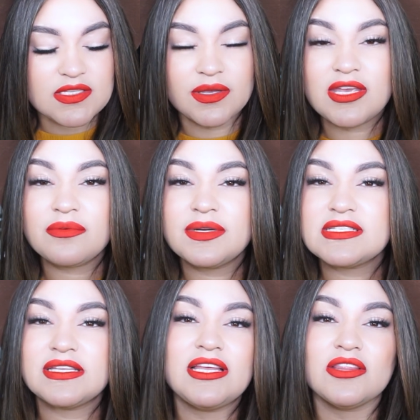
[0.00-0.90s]
So he
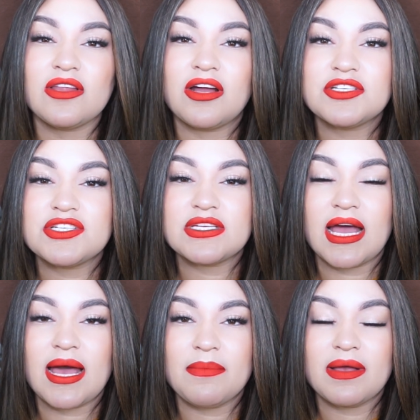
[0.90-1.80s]
recently launched
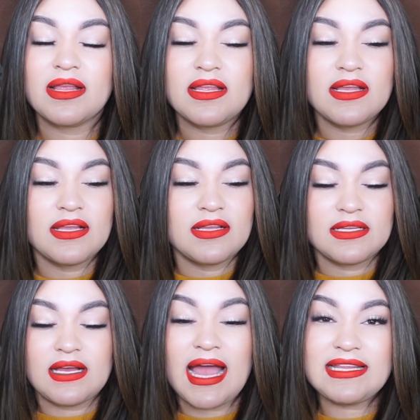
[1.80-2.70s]

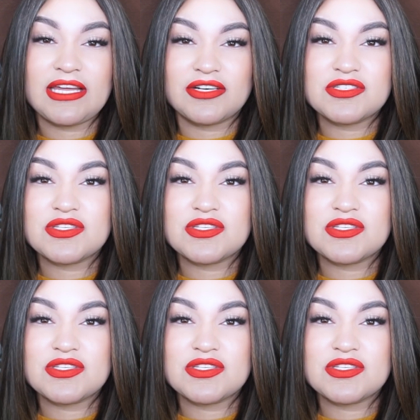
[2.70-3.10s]
highlighters.